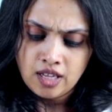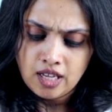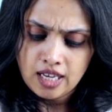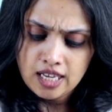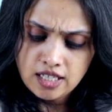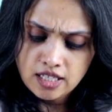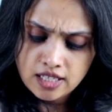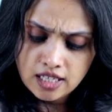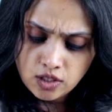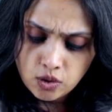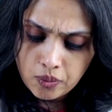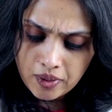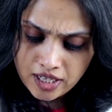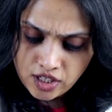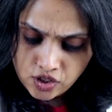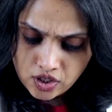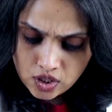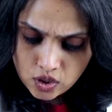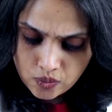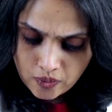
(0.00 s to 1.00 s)
In
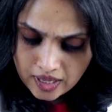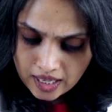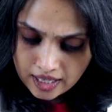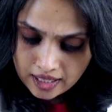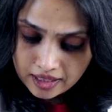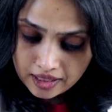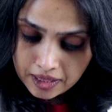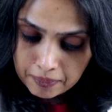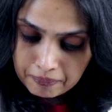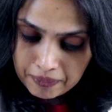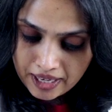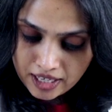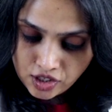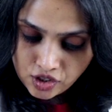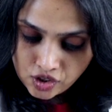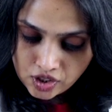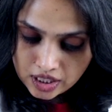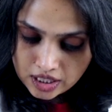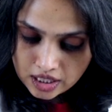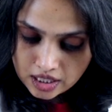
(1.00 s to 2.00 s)
situations where the
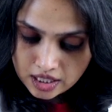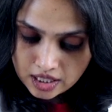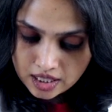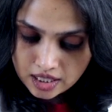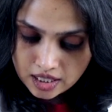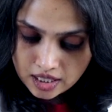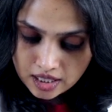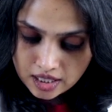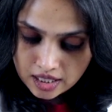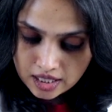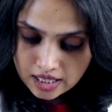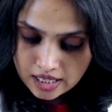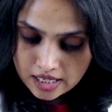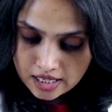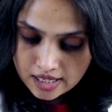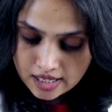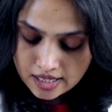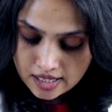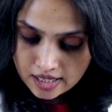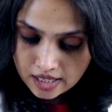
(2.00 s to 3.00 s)
patient
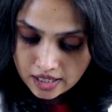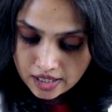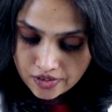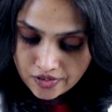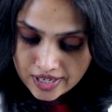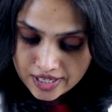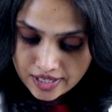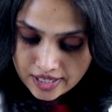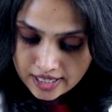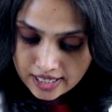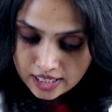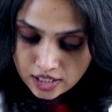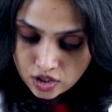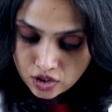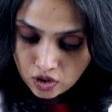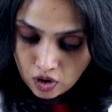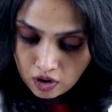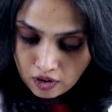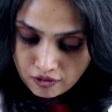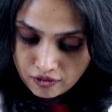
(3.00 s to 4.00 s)
is a resident
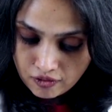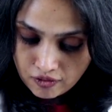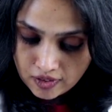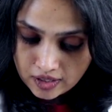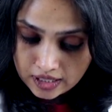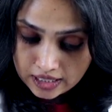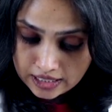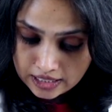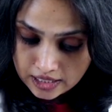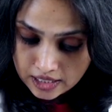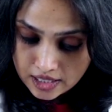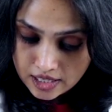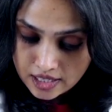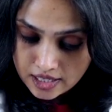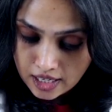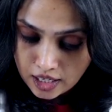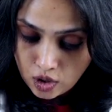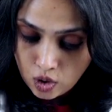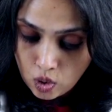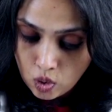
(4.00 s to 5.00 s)
of a
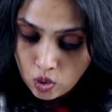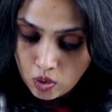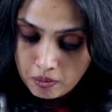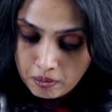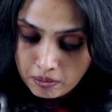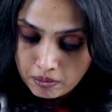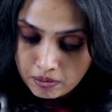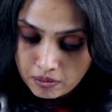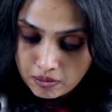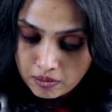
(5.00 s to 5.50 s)
nursing home,